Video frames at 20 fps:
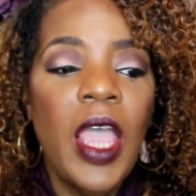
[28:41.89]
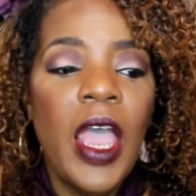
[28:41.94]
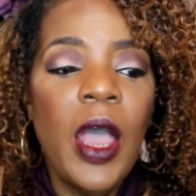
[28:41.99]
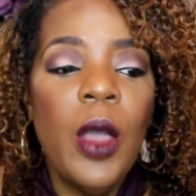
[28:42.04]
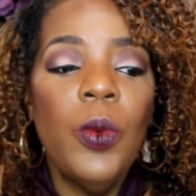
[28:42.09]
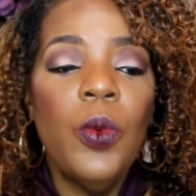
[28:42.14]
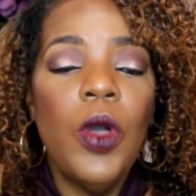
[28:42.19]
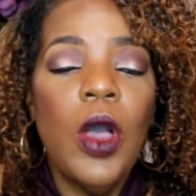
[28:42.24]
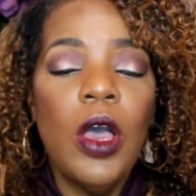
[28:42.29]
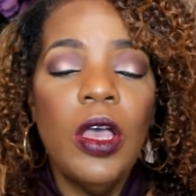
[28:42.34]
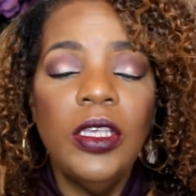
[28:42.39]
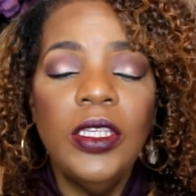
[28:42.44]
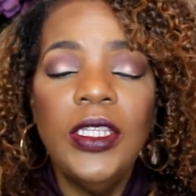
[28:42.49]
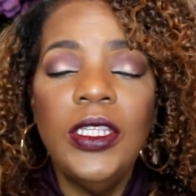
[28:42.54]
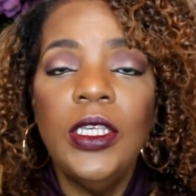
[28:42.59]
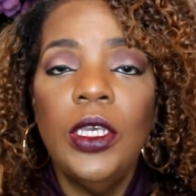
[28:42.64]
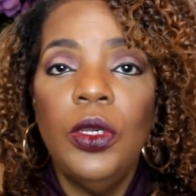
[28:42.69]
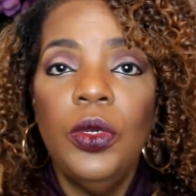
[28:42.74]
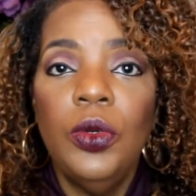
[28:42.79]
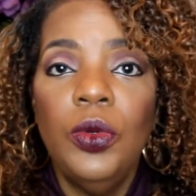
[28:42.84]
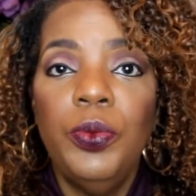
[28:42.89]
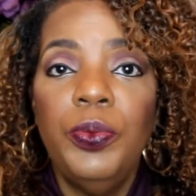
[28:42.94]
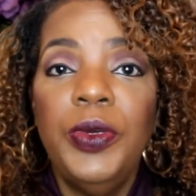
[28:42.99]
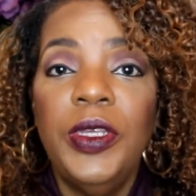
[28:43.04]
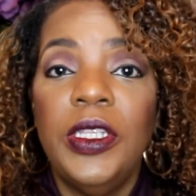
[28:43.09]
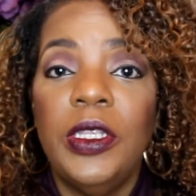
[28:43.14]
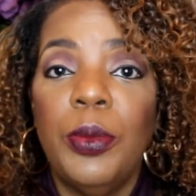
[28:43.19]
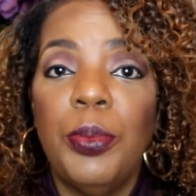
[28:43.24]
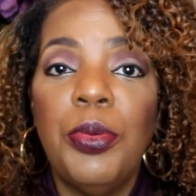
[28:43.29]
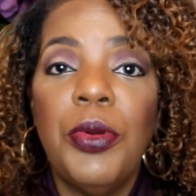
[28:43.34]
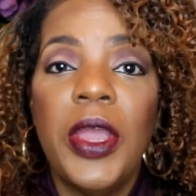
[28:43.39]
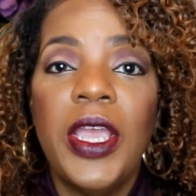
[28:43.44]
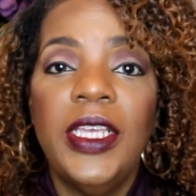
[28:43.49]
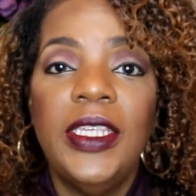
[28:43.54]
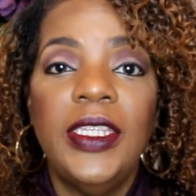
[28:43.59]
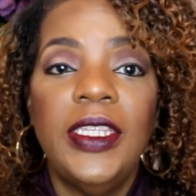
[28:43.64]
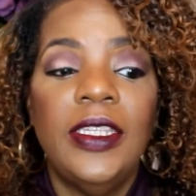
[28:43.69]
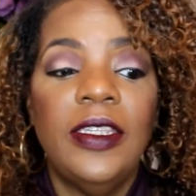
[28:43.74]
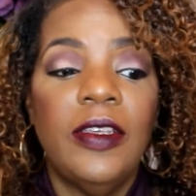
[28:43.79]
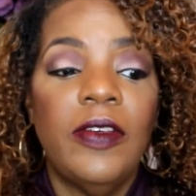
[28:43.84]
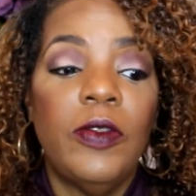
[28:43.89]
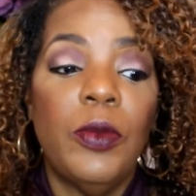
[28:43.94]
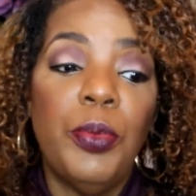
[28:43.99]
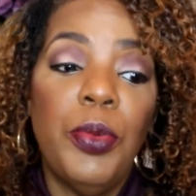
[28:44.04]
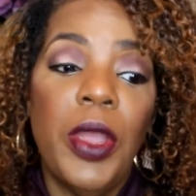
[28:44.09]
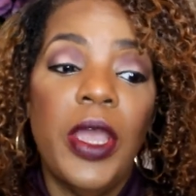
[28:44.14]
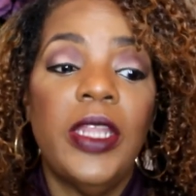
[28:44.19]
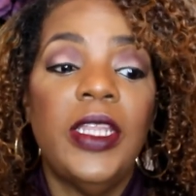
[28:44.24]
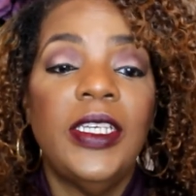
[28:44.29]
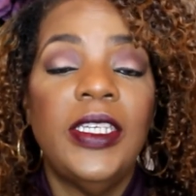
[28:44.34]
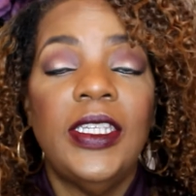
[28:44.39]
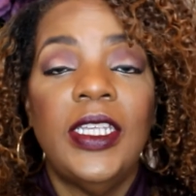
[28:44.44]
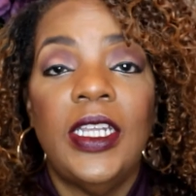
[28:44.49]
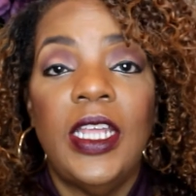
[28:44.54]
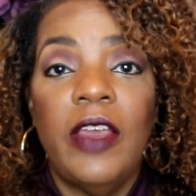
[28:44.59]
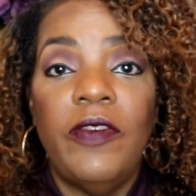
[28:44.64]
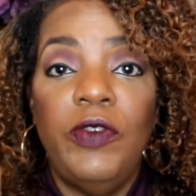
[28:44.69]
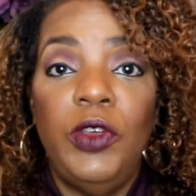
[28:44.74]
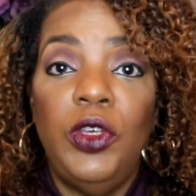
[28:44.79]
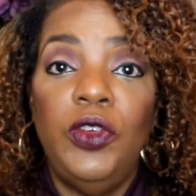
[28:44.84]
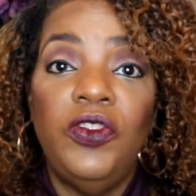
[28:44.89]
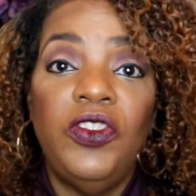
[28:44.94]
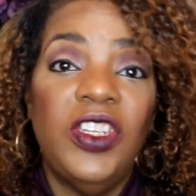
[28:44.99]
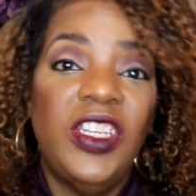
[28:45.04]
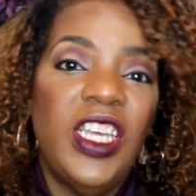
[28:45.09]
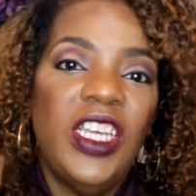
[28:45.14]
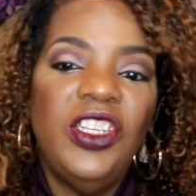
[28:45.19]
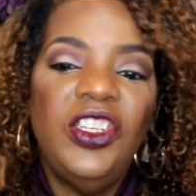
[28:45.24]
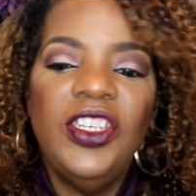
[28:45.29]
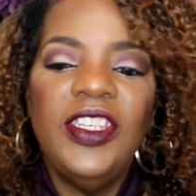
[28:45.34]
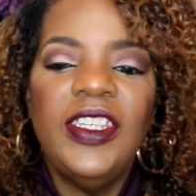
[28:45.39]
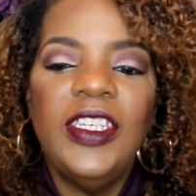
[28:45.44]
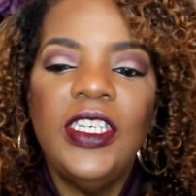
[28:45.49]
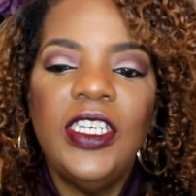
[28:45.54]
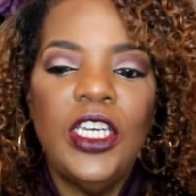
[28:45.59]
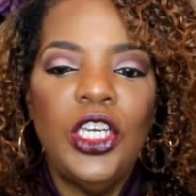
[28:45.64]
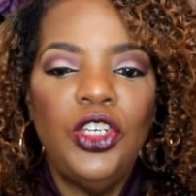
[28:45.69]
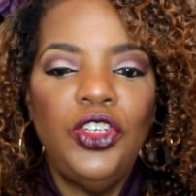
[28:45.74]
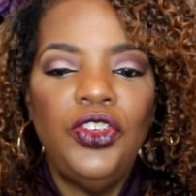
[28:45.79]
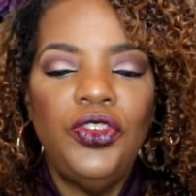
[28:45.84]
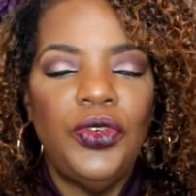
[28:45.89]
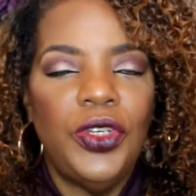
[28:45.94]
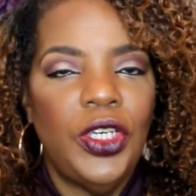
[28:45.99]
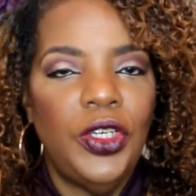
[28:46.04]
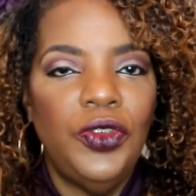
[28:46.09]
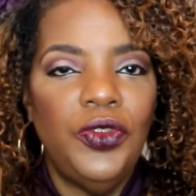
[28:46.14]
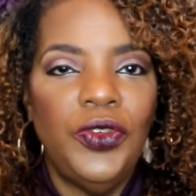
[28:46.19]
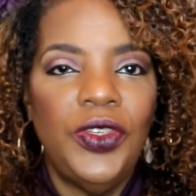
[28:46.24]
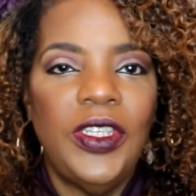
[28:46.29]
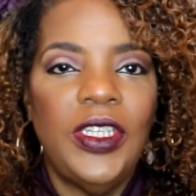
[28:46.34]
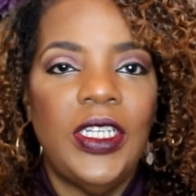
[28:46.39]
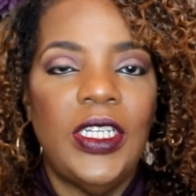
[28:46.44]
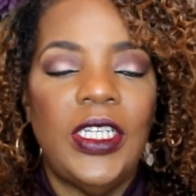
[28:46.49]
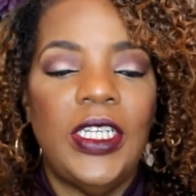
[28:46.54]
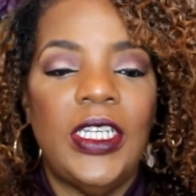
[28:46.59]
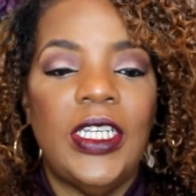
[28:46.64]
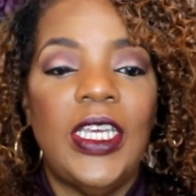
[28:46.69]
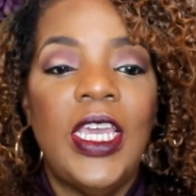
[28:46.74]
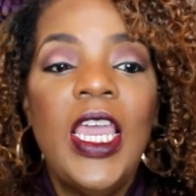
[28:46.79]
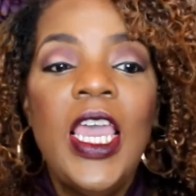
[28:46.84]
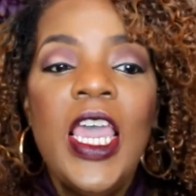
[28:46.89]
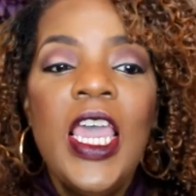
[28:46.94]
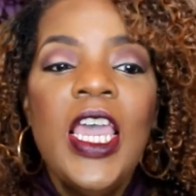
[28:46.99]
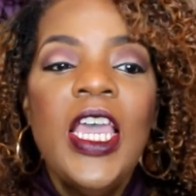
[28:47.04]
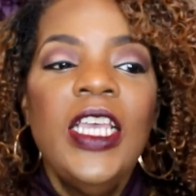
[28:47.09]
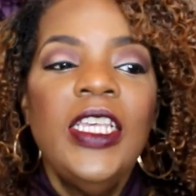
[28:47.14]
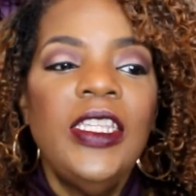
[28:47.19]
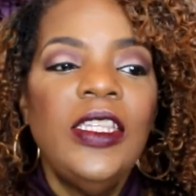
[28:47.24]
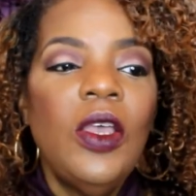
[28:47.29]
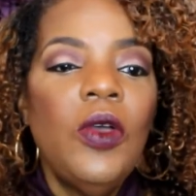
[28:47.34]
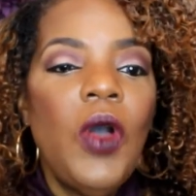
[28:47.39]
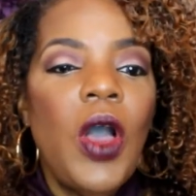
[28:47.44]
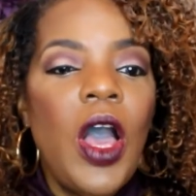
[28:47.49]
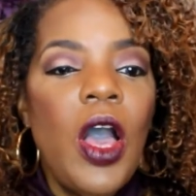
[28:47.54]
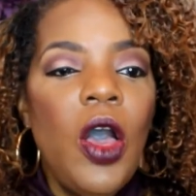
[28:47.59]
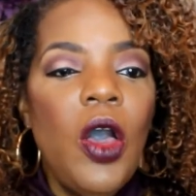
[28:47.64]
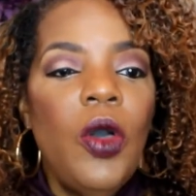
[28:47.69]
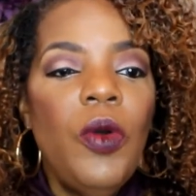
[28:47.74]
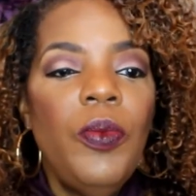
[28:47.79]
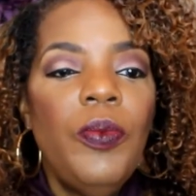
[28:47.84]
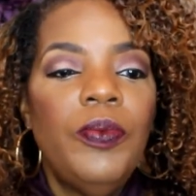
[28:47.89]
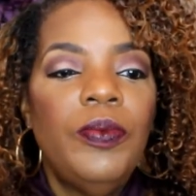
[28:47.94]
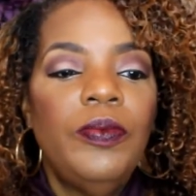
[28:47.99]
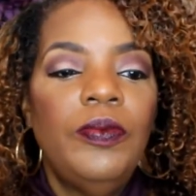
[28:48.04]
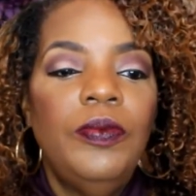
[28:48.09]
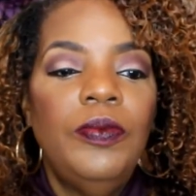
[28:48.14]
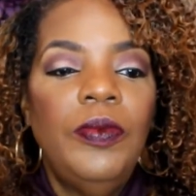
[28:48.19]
will also put the prices of the products that I've used today, just in case you're interested in it. So I hope